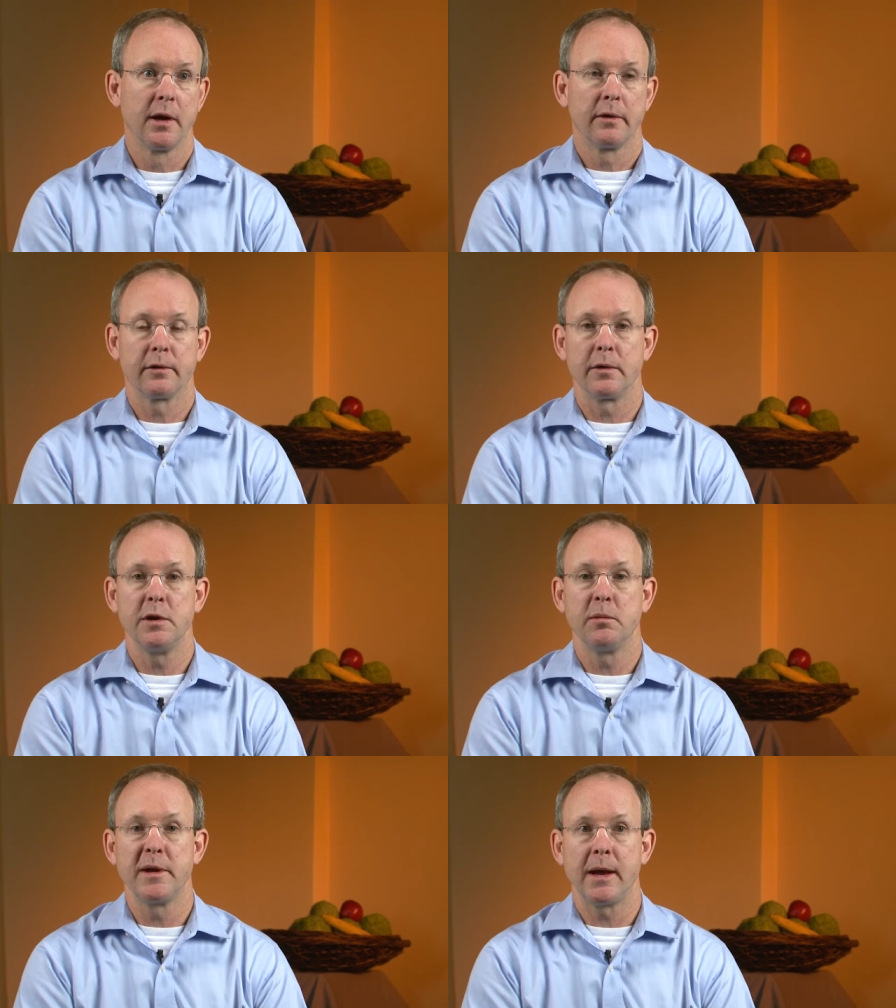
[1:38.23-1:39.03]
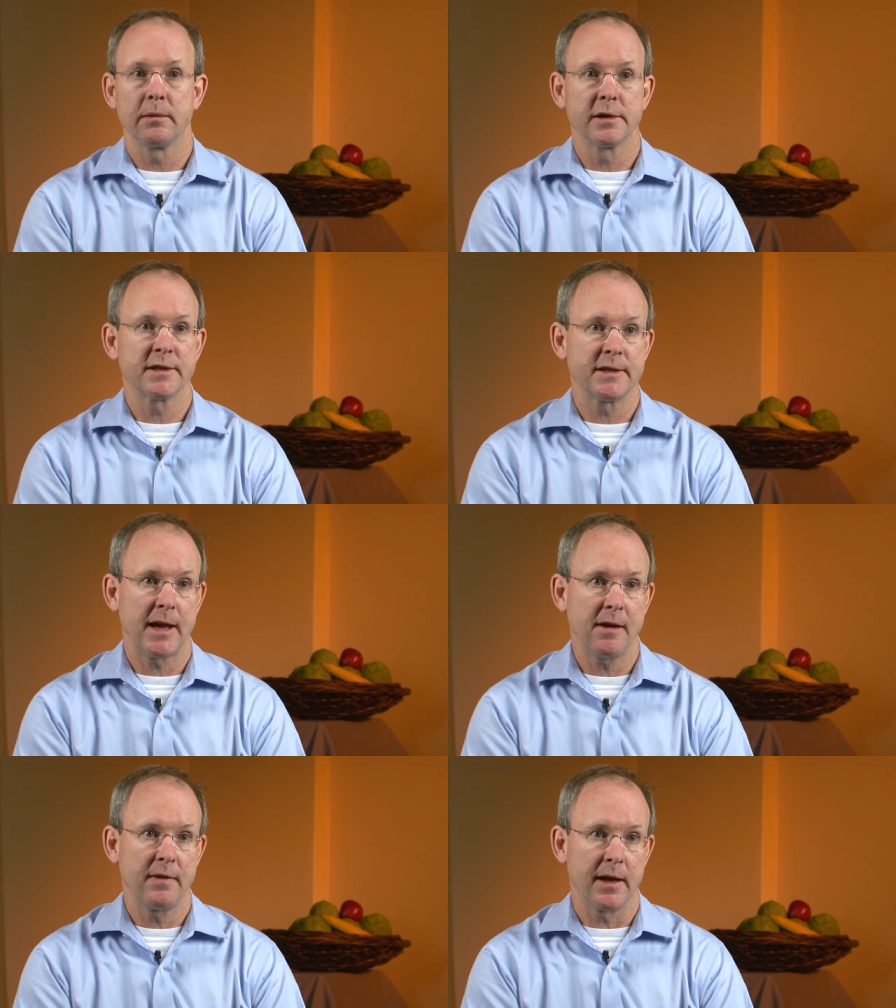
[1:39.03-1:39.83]
So you'll be able to
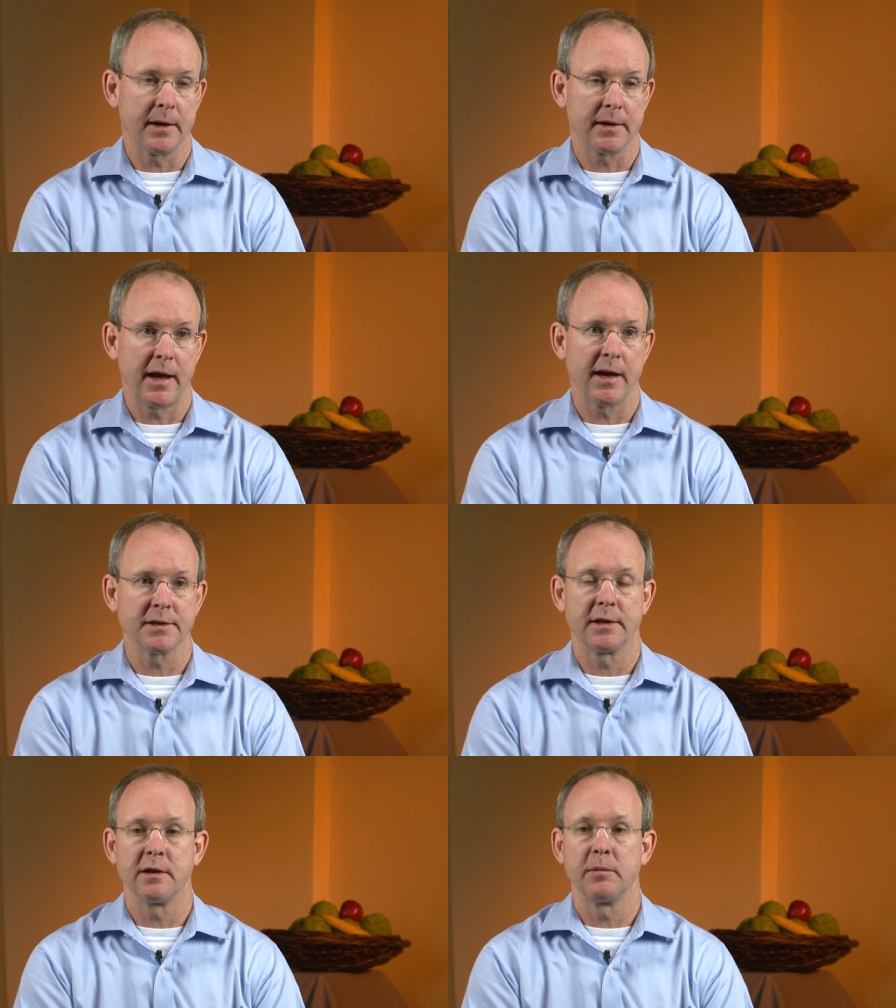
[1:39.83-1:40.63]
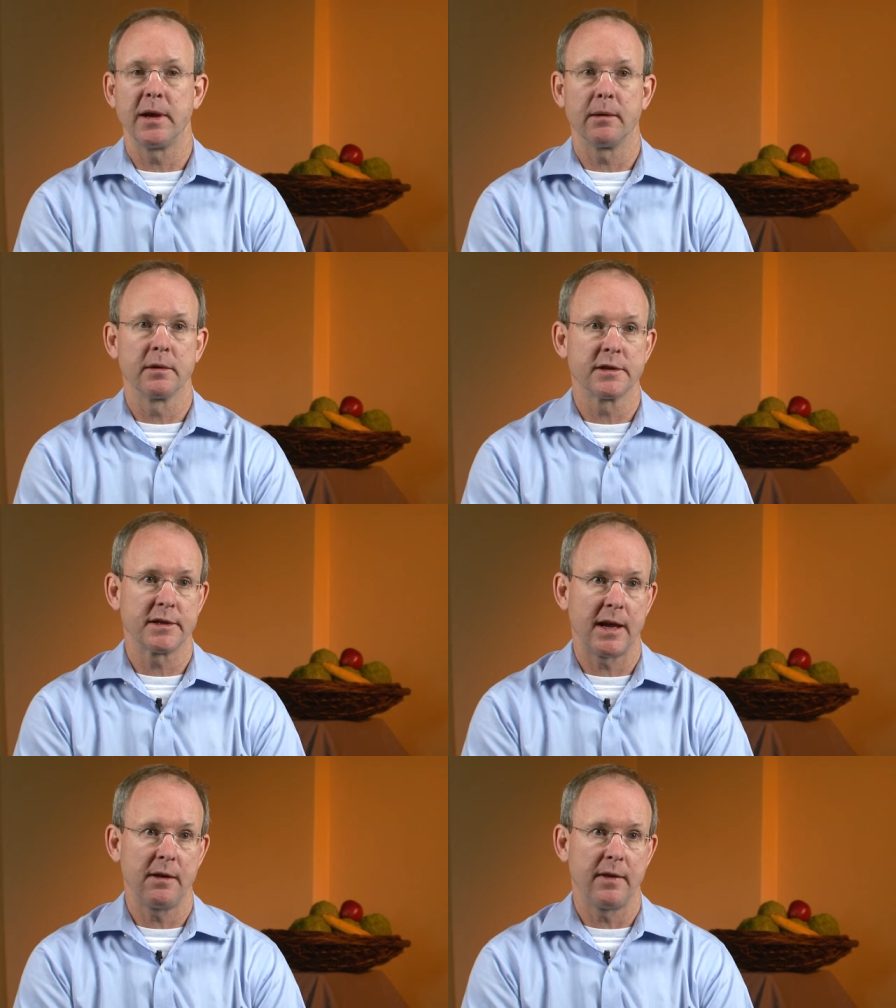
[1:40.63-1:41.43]
save that test and you'll be able to
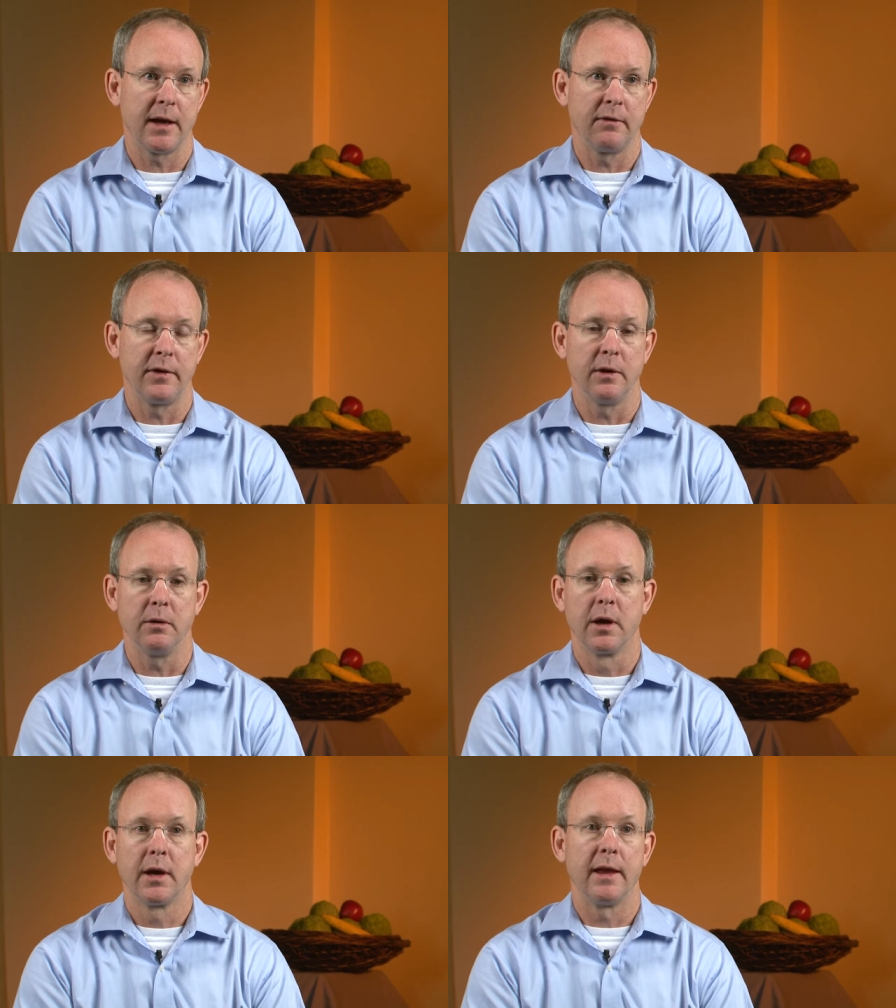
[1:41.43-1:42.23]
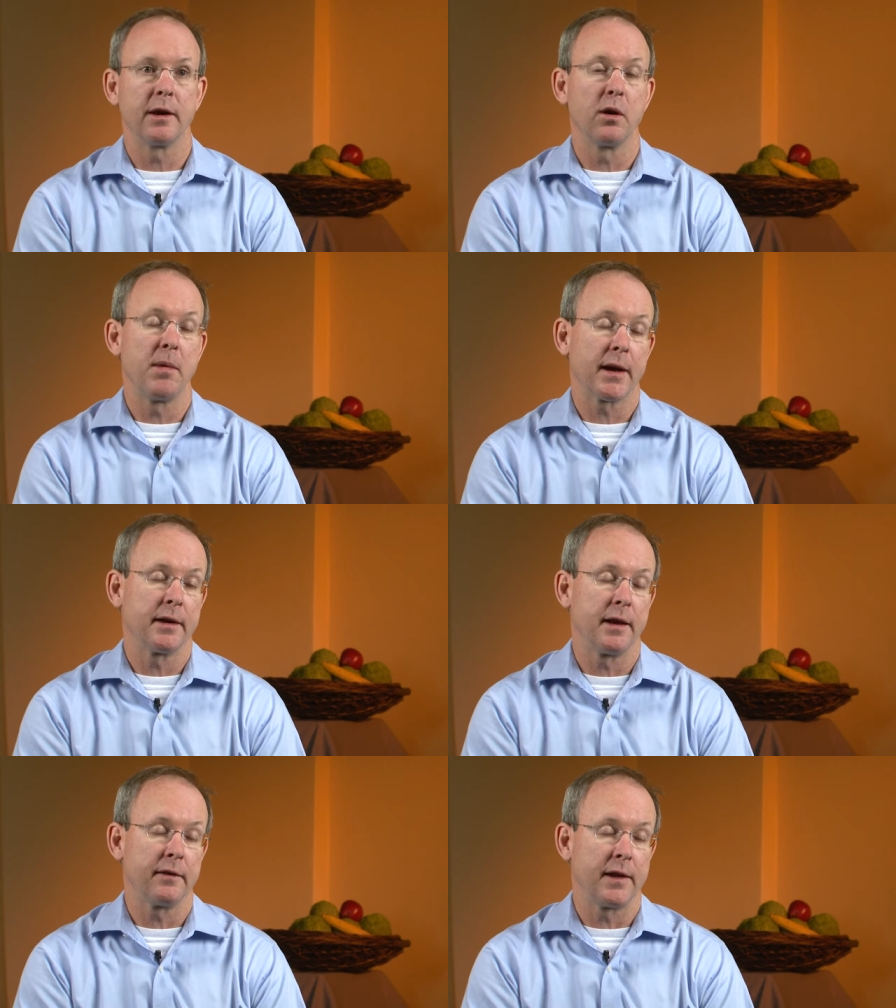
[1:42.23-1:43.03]
save that view and then go back to
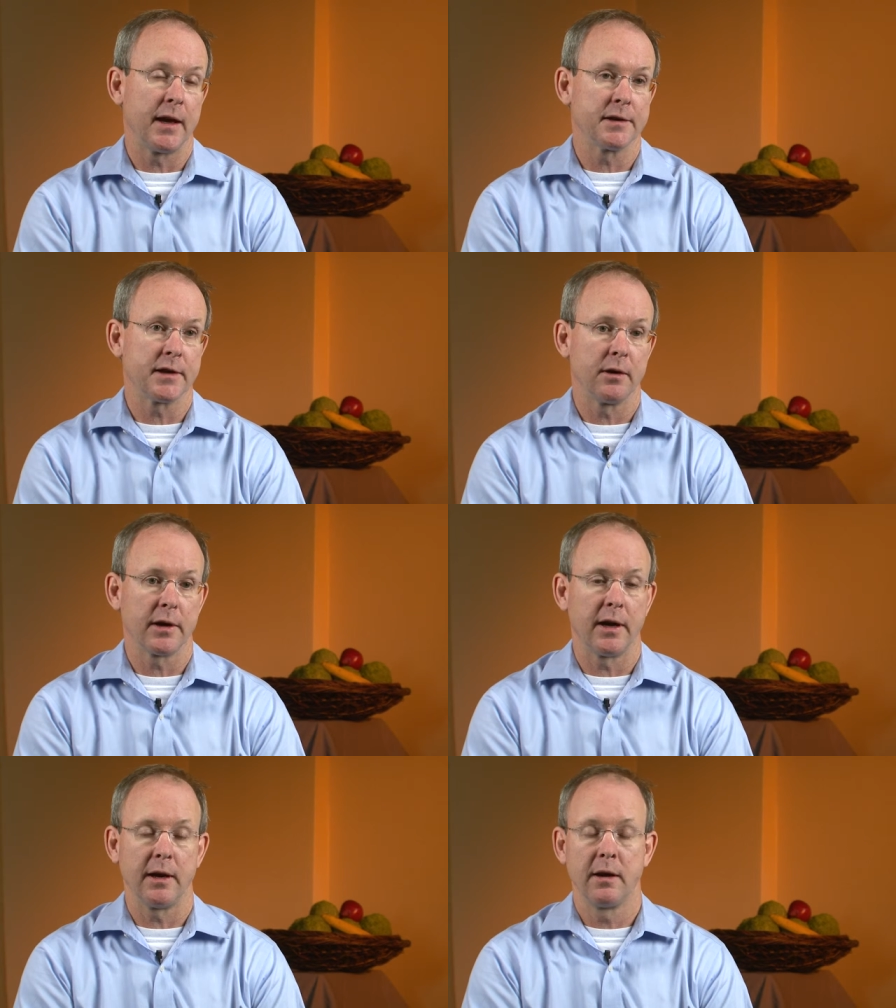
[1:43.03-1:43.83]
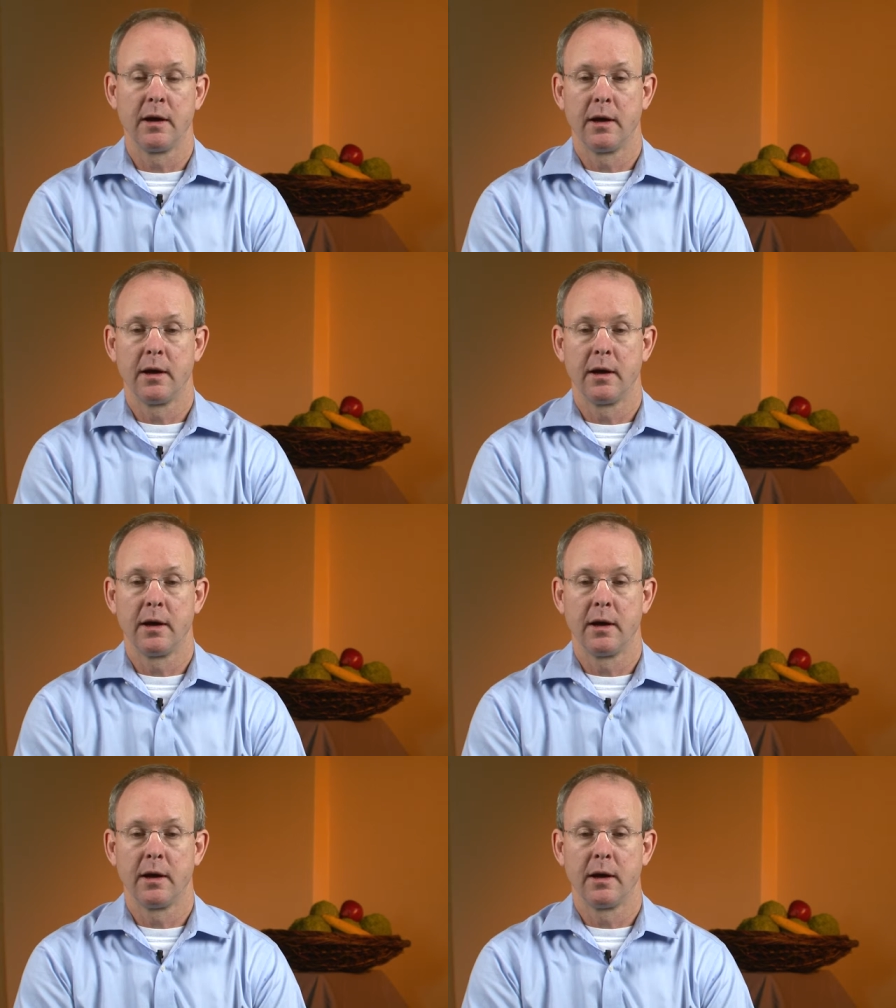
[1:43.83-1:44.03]
the FDA and say, okay,